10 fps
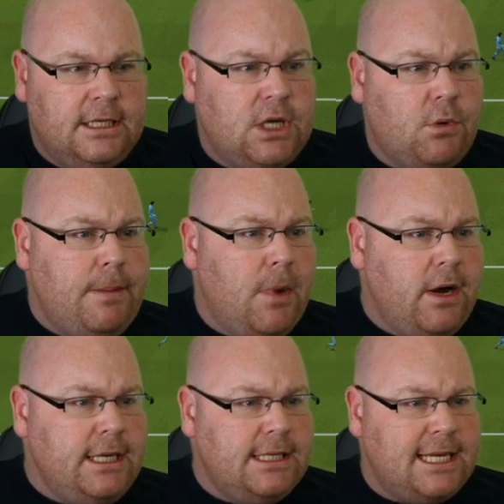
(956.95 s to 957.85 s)
So we
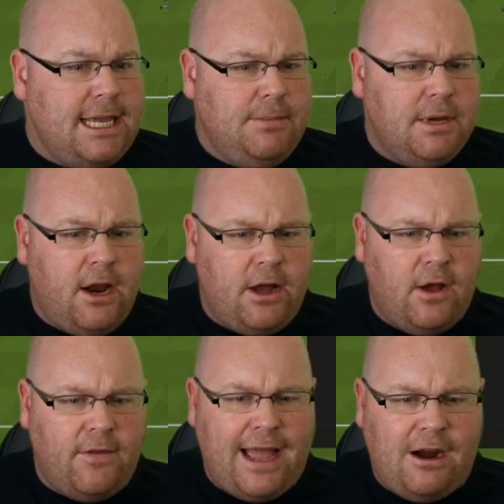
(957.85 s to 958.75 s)
might just keep an eye
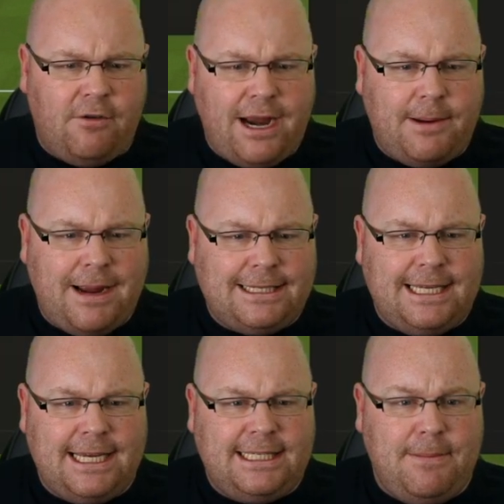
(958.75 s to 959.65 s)
on that around about
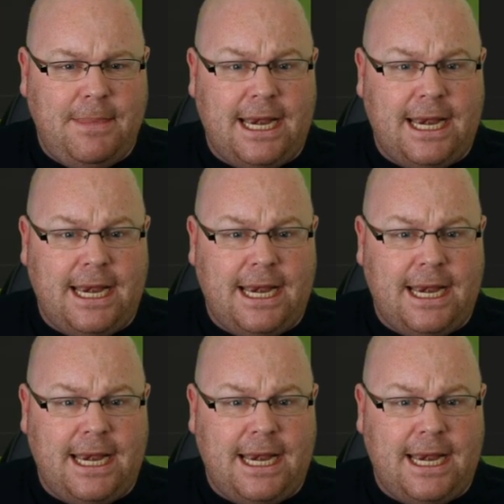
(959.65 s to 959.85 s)
60